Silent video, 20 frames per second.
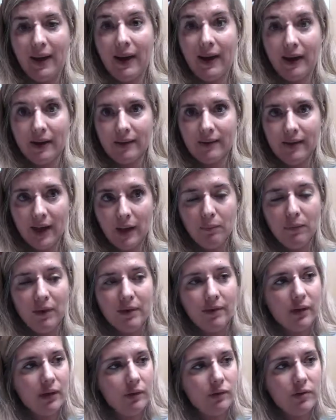I accept
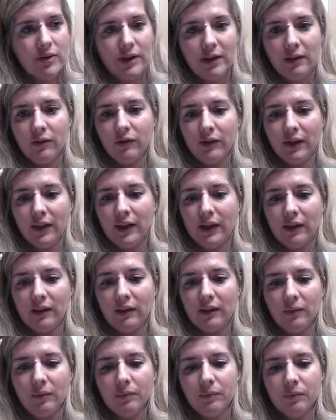myself for these
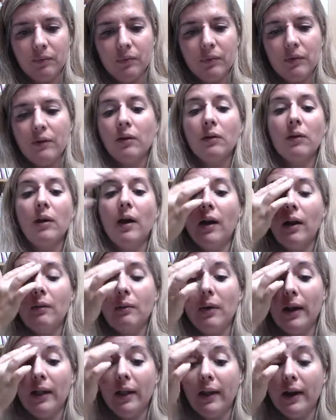feelings. I'm
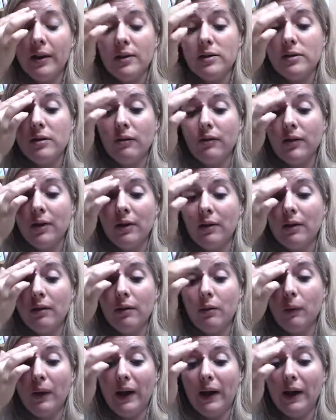allowed to feel
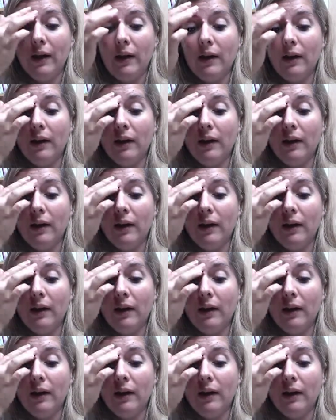this way.